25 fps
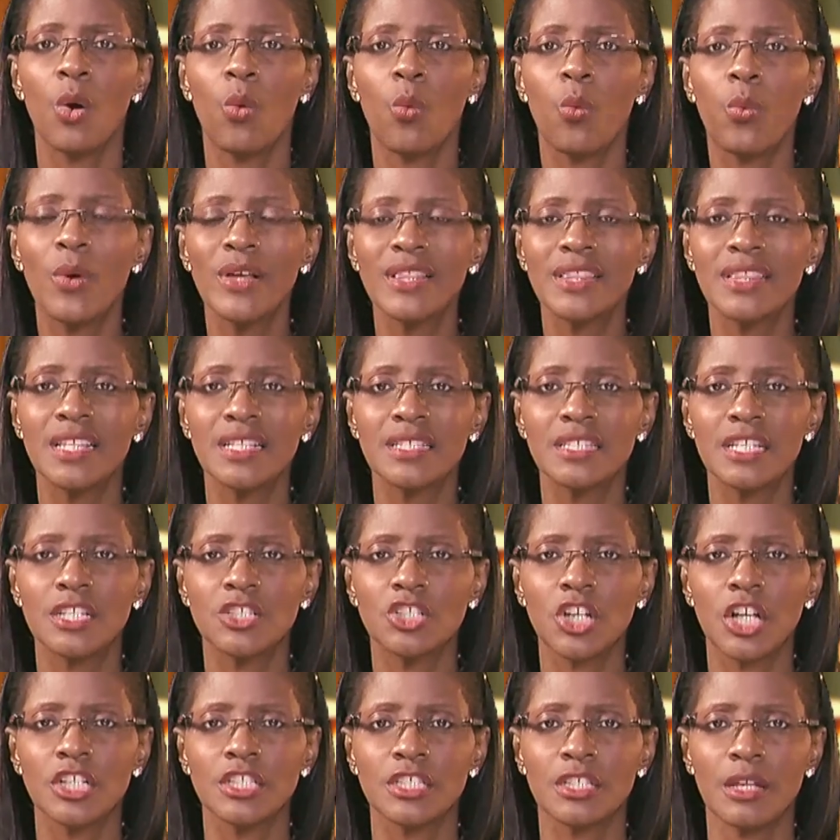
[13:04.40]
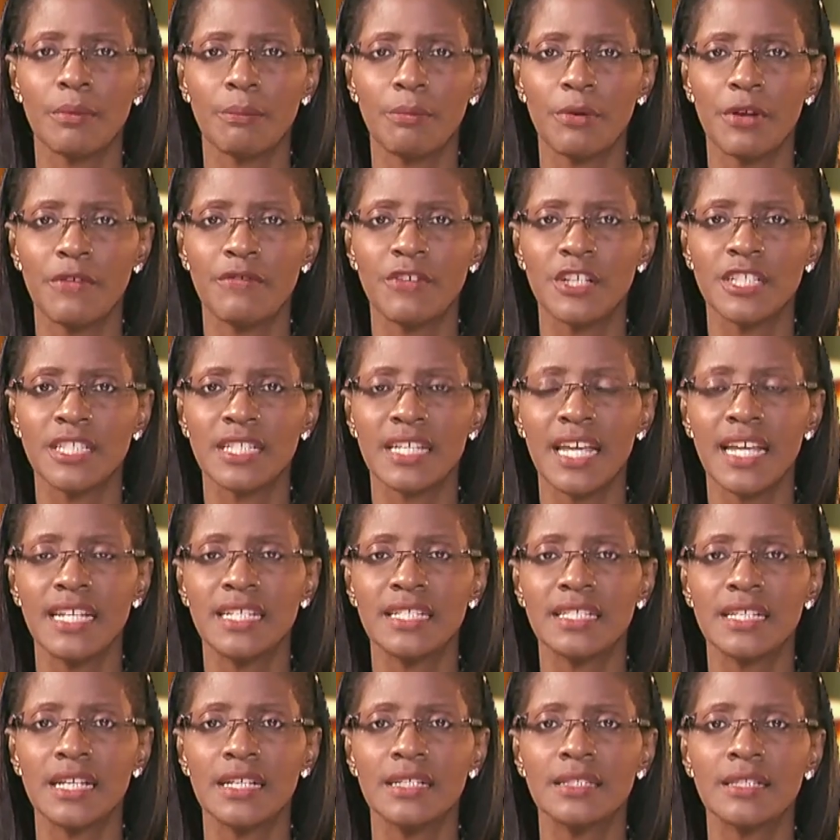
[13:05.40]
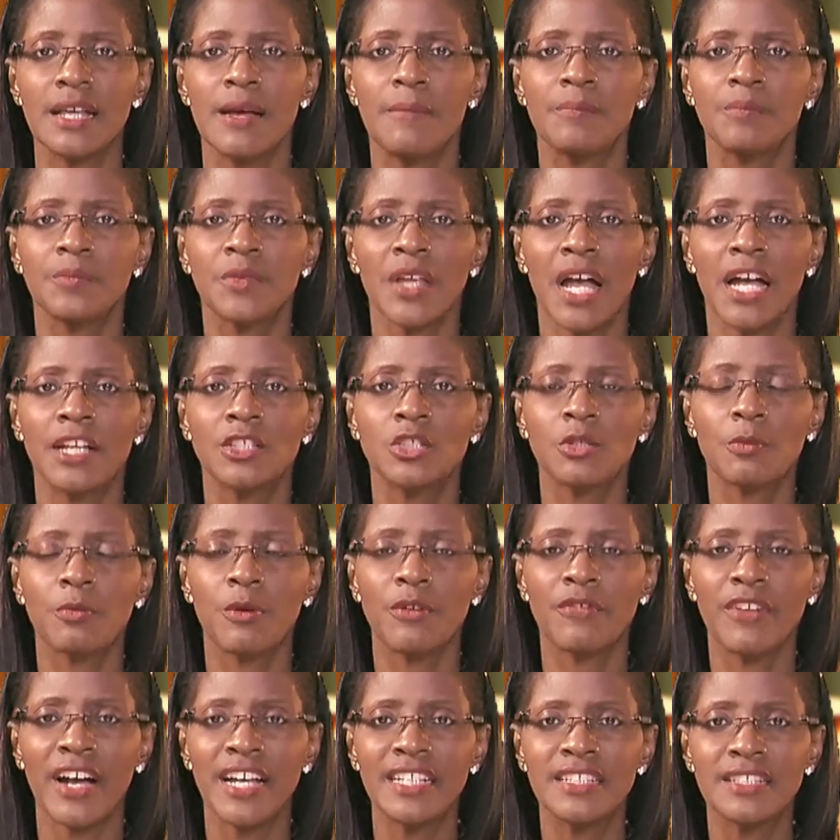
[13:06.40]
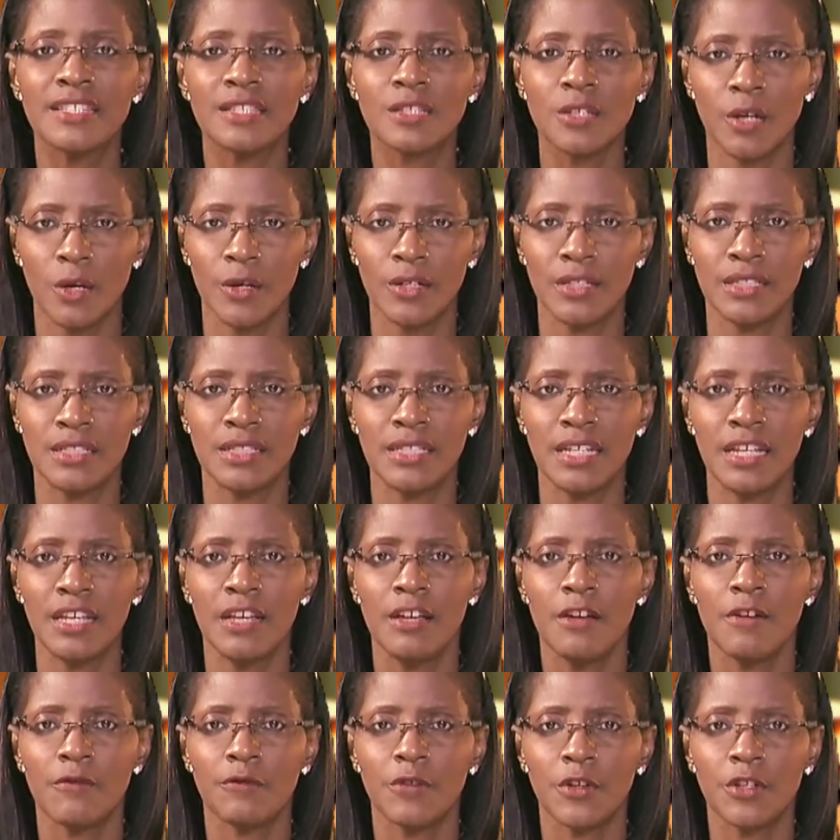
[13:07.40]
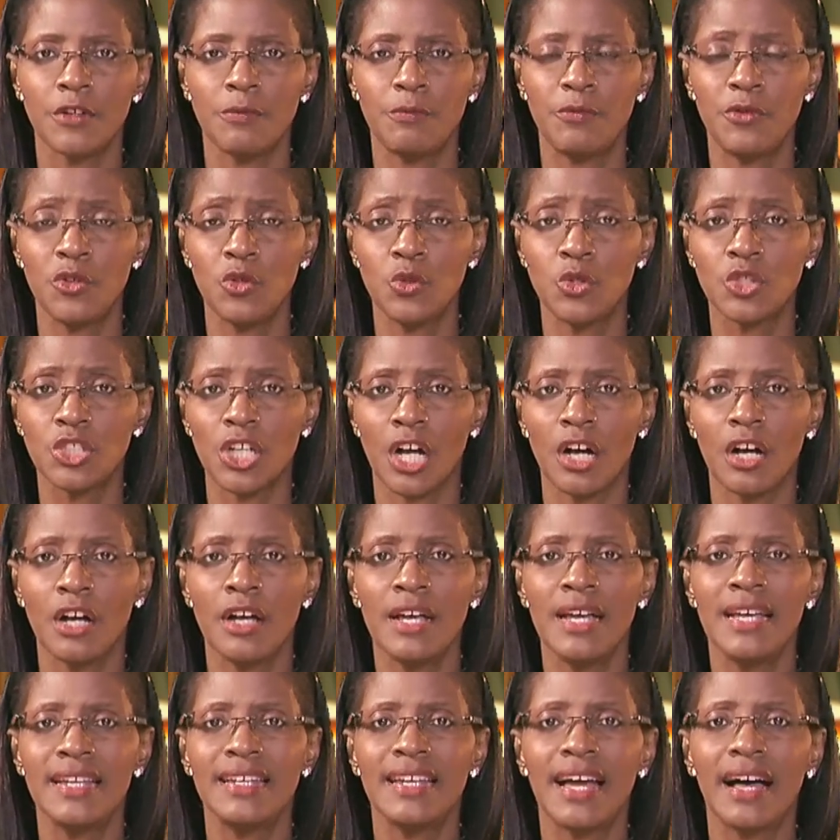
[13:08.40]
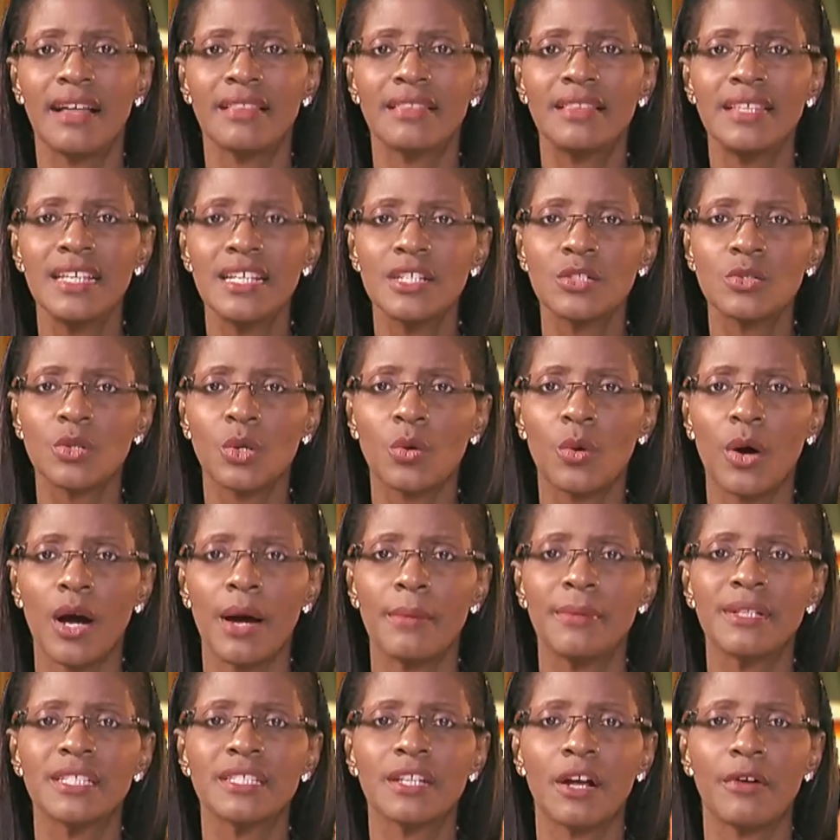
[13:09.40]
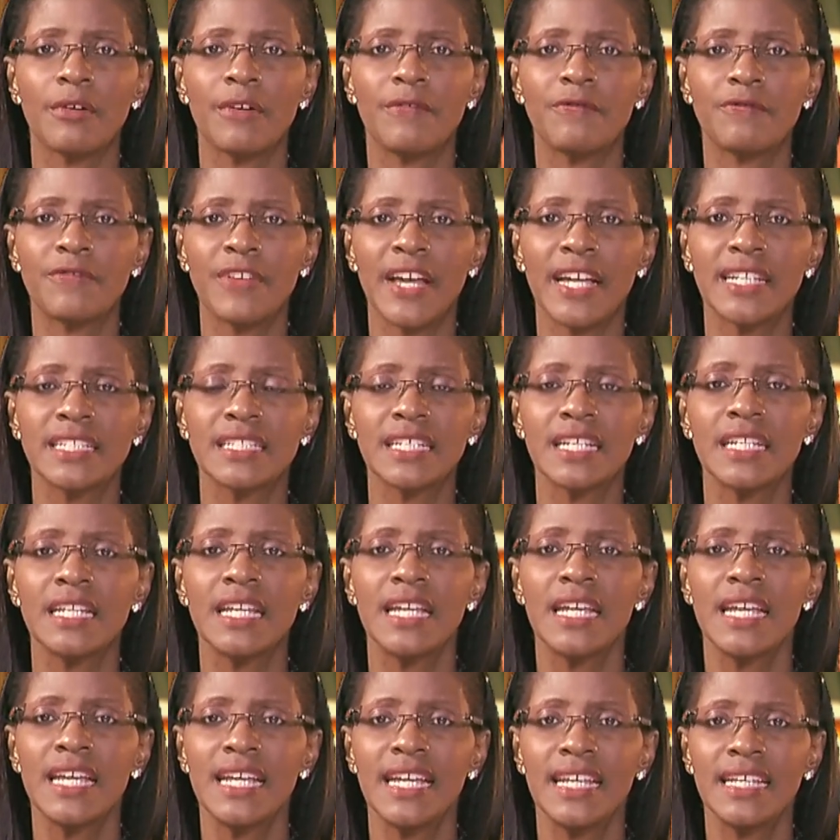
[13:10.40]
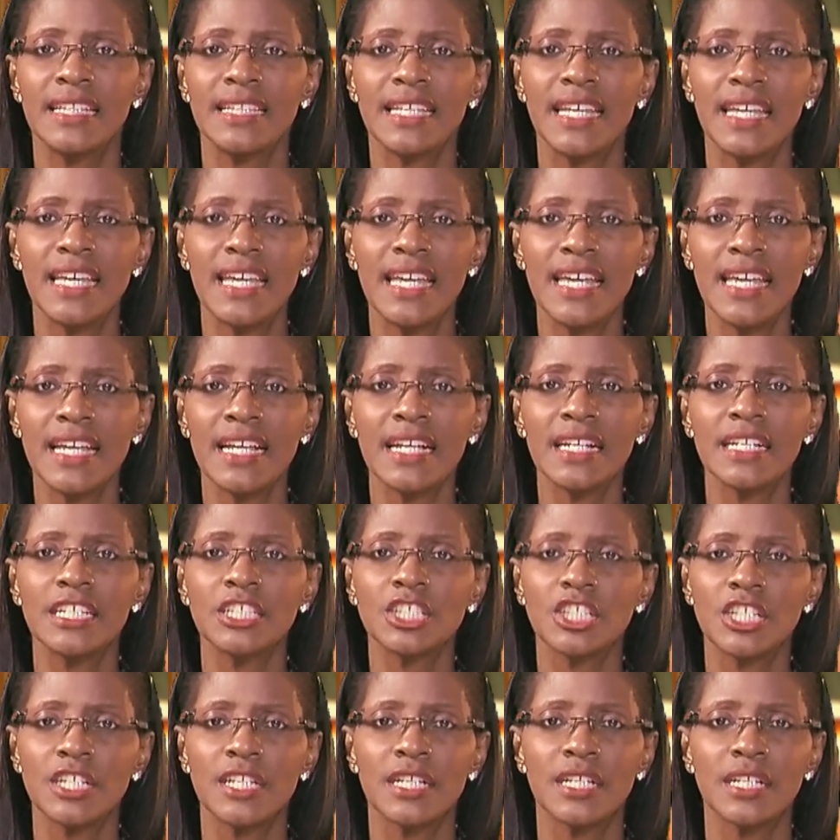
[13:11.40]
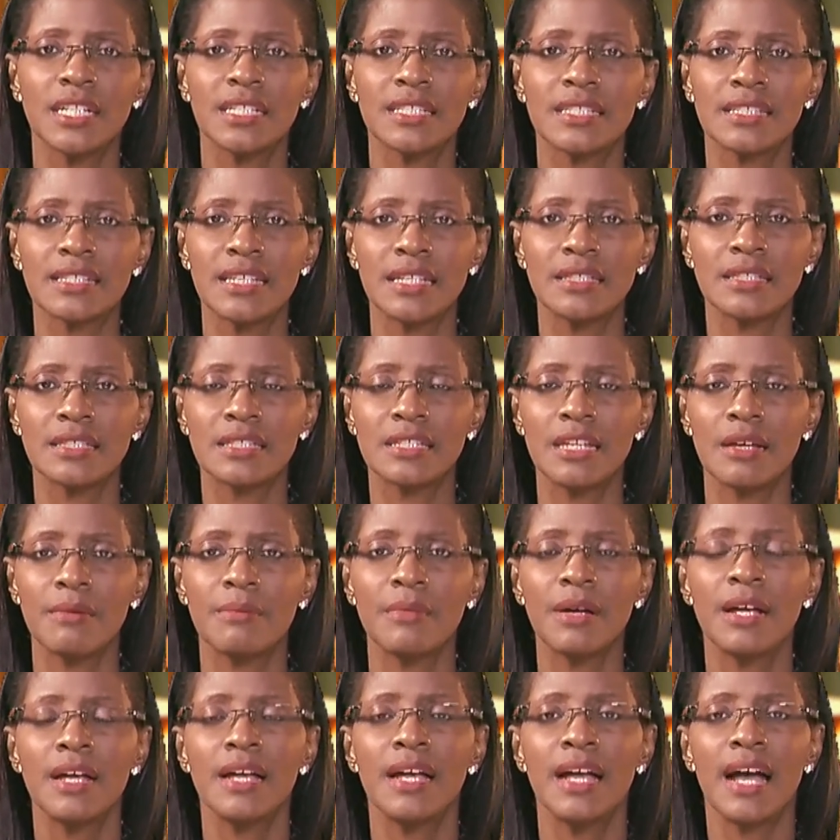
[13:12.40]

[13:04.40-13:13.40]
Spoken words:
with decisions in previous cases and to provide certainty for the future. Now, these requirements are reflected in the English legal system